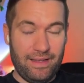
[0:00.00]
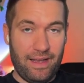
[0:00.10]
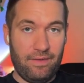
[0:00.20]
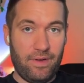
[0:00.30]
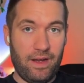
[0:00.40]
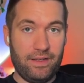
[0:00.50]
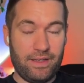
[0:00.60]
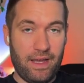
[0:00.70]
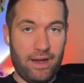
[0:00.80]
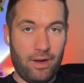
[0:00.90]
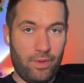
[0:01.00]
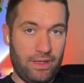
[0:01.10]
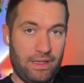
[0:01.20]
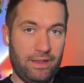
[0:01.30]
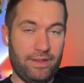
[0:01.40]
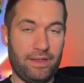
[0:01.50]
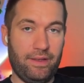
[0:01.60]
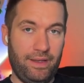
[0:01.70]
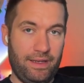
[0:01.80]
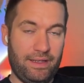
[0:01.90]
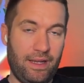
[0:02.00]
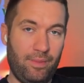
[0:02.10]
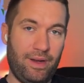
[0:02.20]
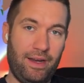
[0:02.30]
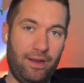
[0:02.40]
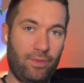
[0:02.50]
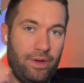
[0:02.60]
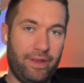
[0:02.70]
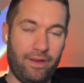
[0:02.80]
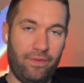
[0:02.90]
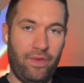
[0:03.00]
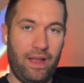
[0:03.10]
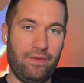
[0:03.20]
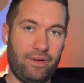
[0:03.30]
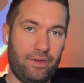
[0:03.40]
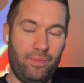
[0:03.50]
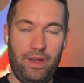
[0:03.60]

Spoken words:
that if I decided I want to get this on LinkedIn, but I didn't want like a 500